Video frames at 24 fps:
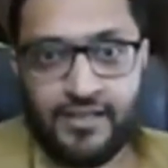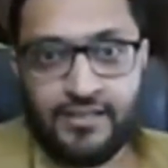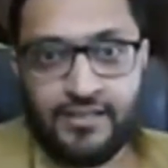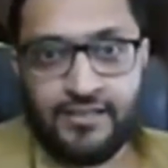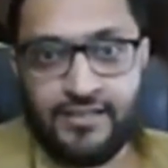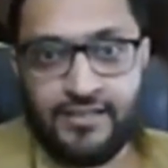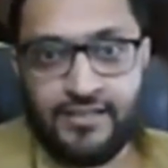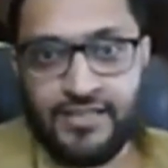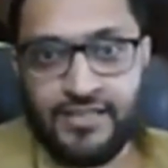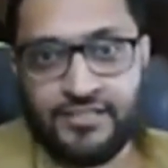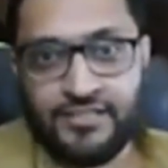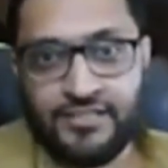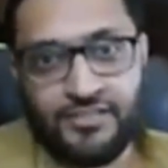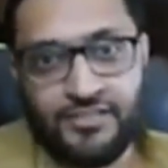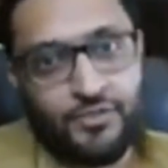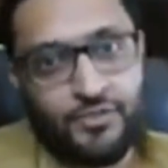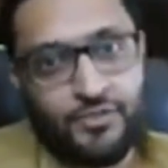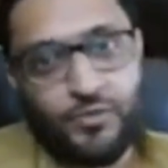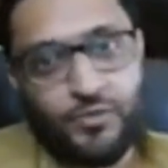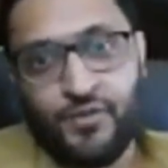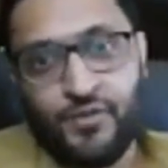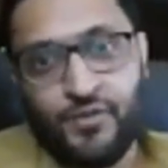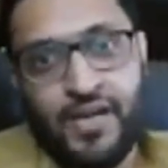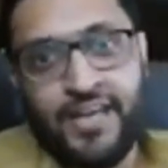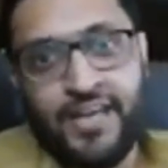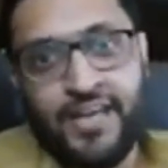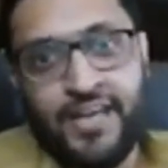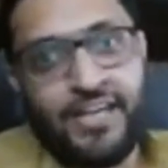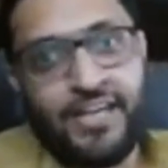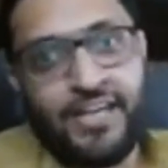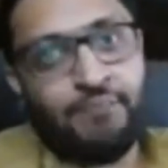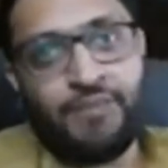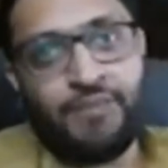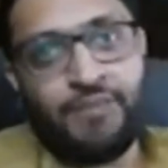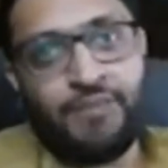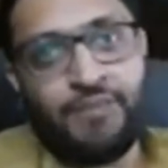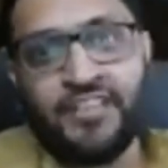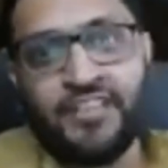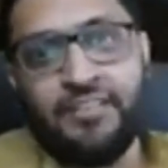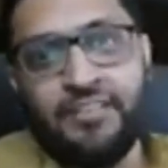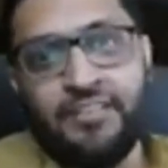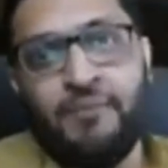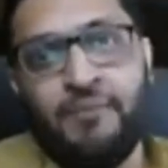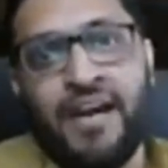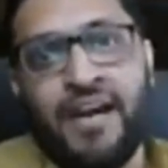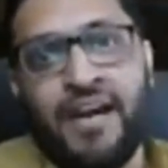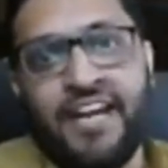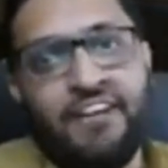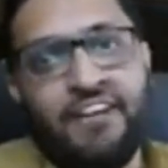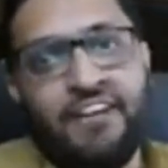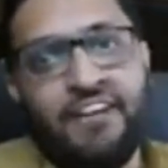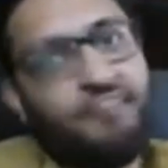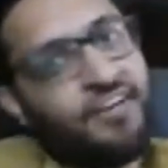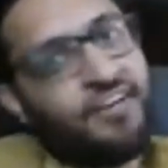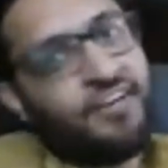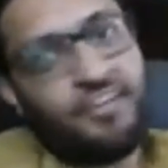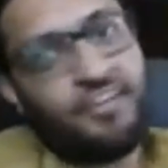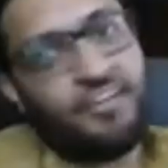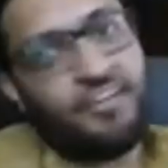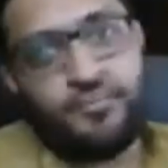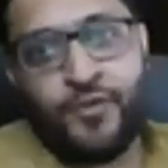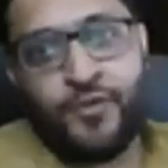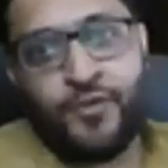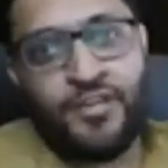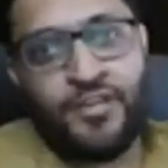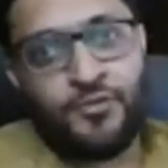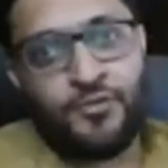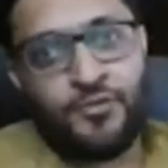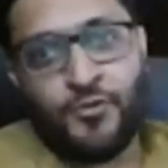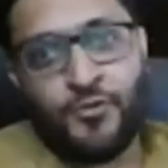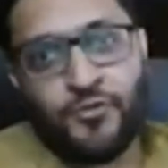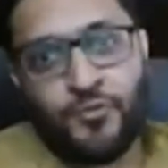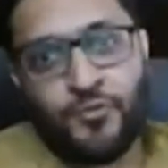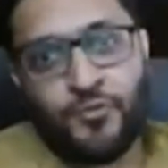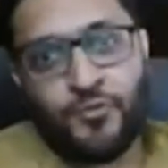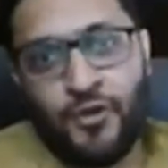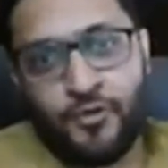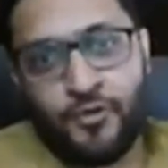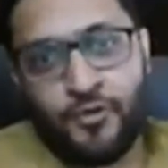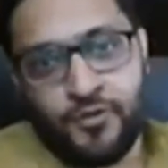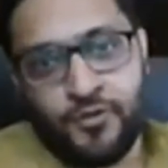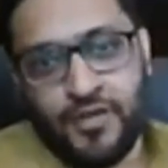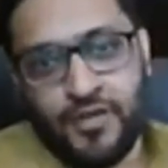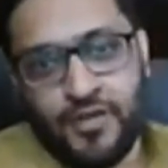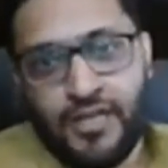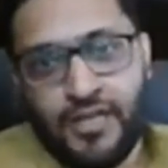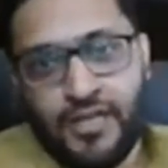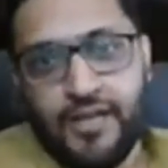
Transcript: That, you know, I can predict the market where it is going to go tomorrow.